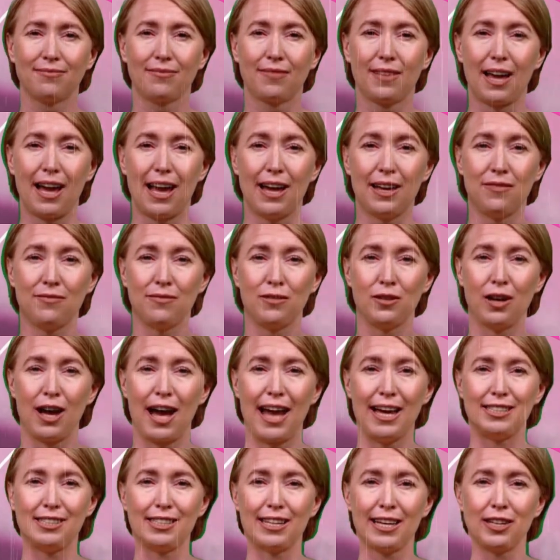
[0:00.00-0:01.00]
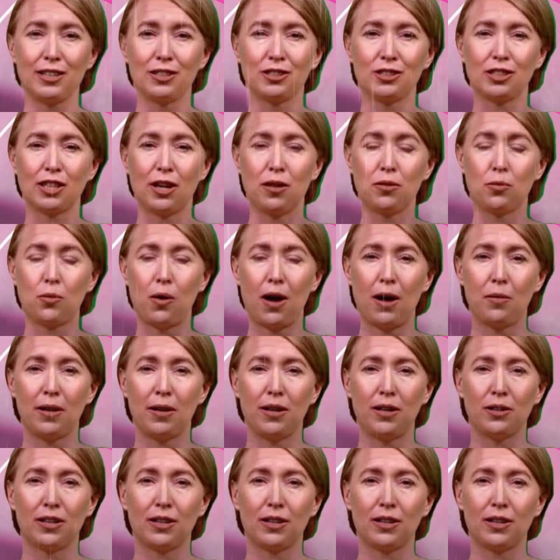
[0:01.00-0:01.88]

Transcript: And if you're asking yourself why we do